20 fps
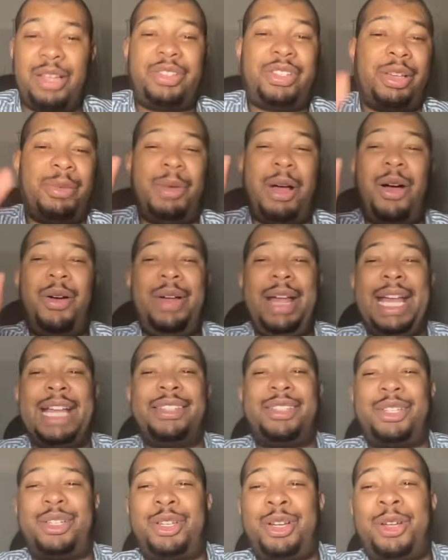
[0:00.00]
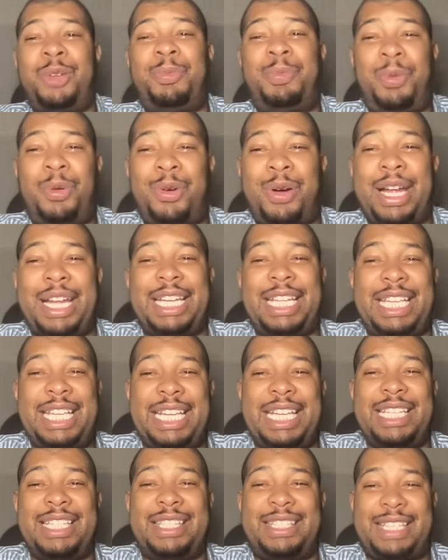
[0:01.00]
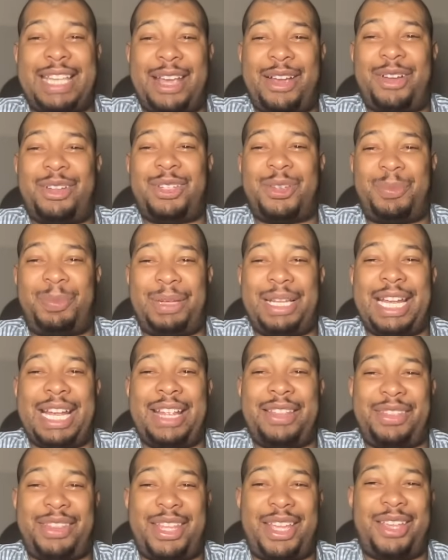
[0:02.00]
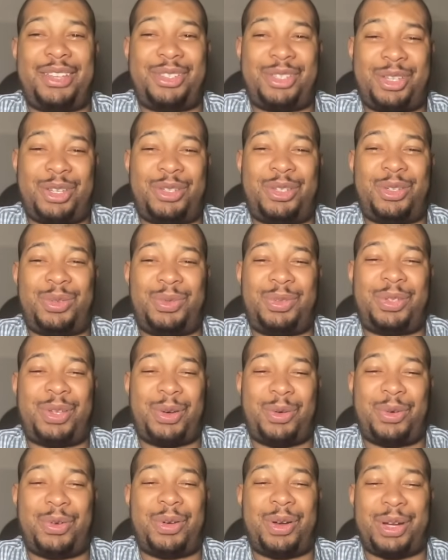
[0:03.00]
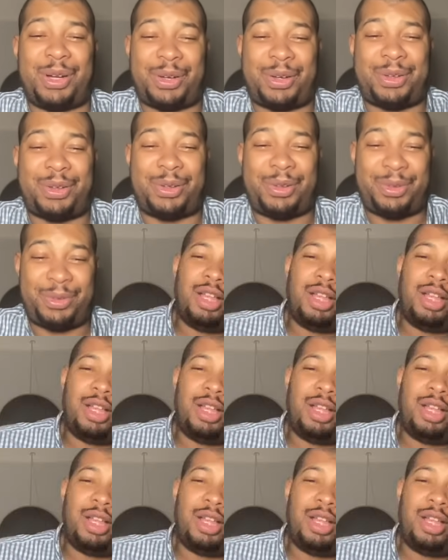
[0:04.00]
Simone has a good point. He is scared to plan things because you're so critical.